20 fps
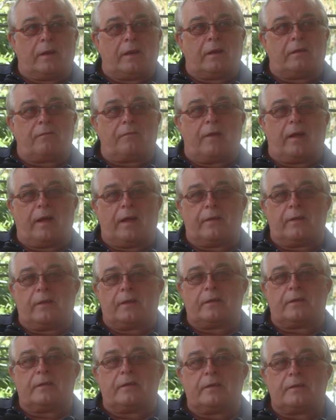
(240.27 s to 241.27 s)
did find that
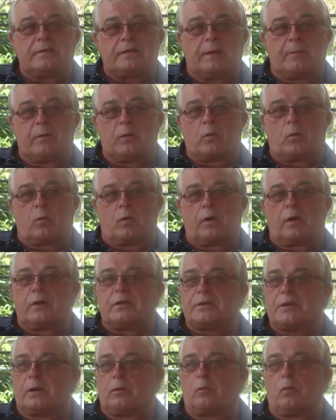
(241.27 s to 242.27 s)
some of the
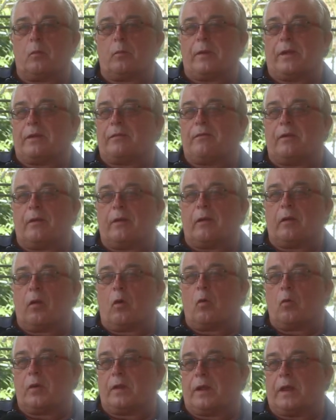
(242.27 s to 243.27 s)
workers here will bid very
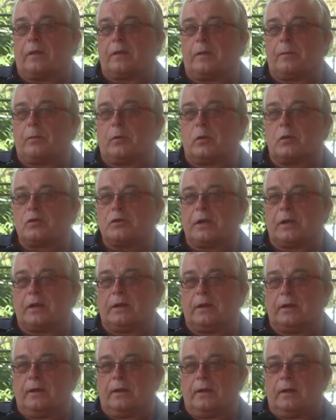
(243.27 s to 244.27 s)
low to get the project,
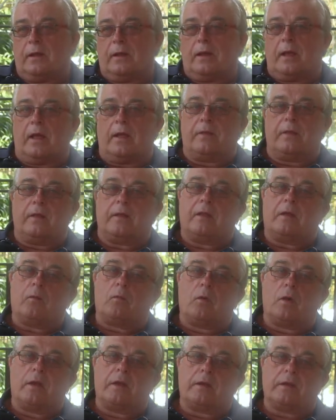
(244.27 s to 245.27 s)
and then they
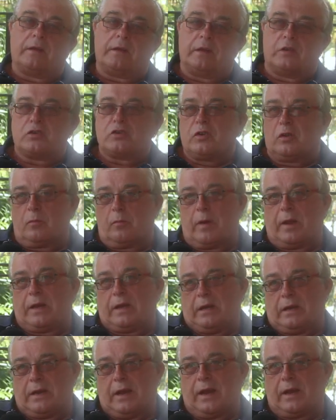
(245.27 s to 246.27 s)
want additional
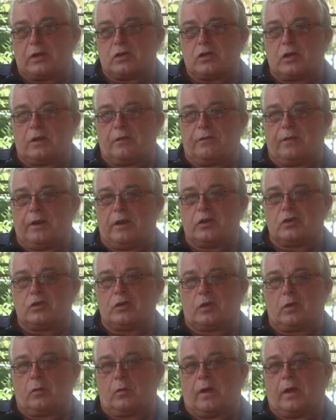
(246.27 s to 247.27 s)
money to actually finish
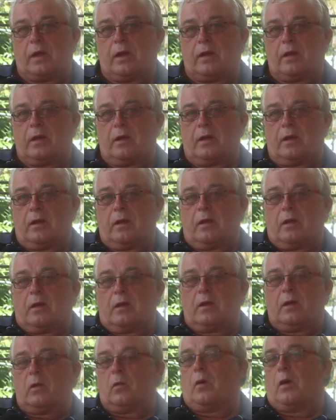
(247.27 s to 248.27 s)
it the way
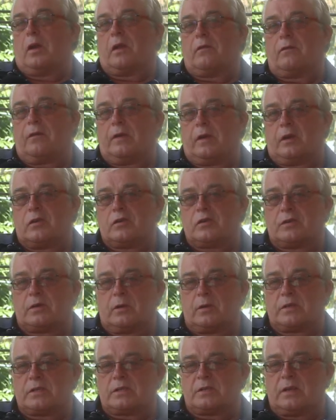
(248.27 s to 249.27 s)
you want it finished.
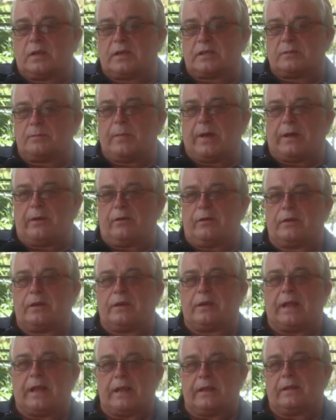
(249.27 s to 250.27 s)
So it's better to
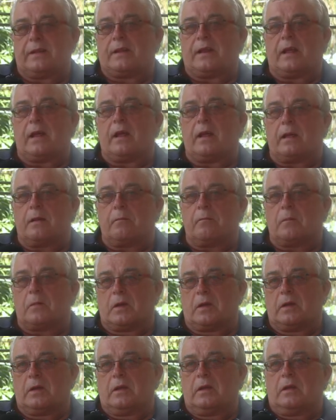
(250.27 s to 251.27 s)
take the time
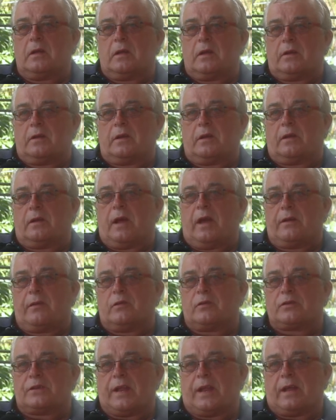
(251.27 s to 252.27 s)
to
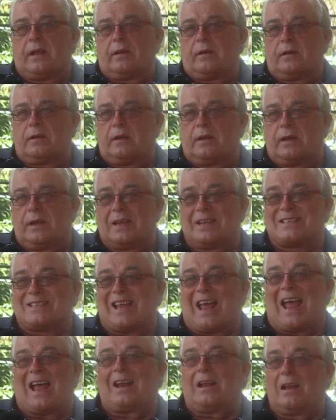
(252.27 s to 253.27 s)
understand
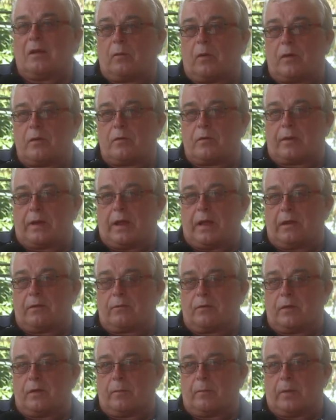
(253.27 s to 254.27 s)
exactly what you're getting
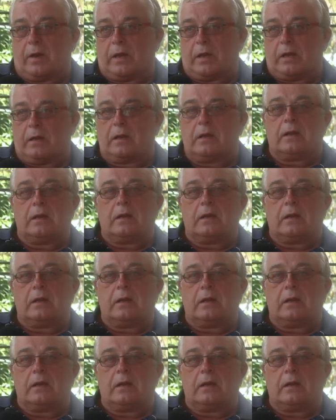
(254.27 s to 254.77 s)
for the money.